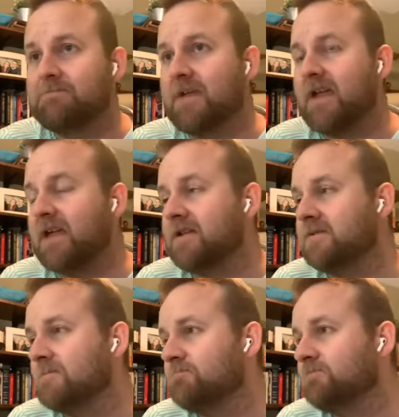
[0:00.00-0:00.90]
and
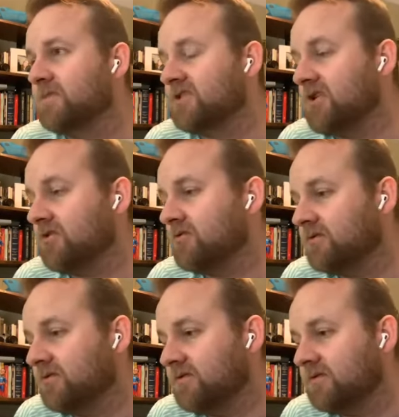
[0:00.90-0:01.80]
so
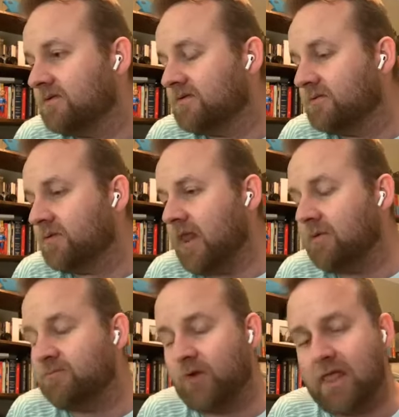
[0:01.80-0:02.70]
one of
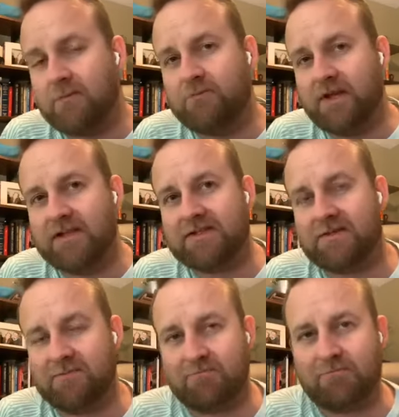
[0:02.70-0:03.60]
the
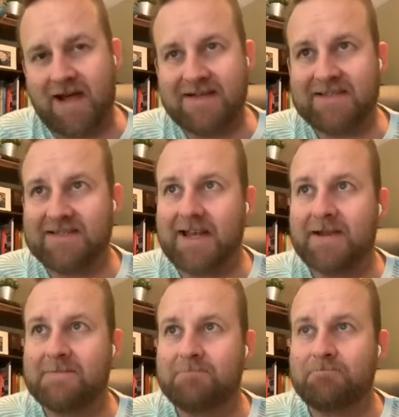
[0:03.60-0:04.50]
biggest mindset
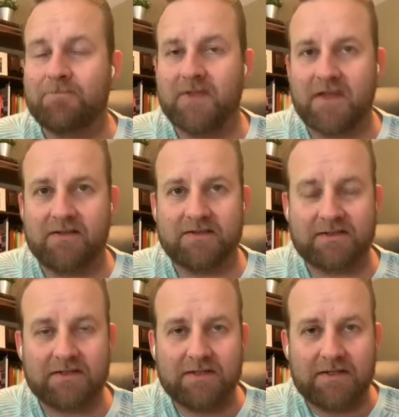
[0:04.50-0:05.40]
things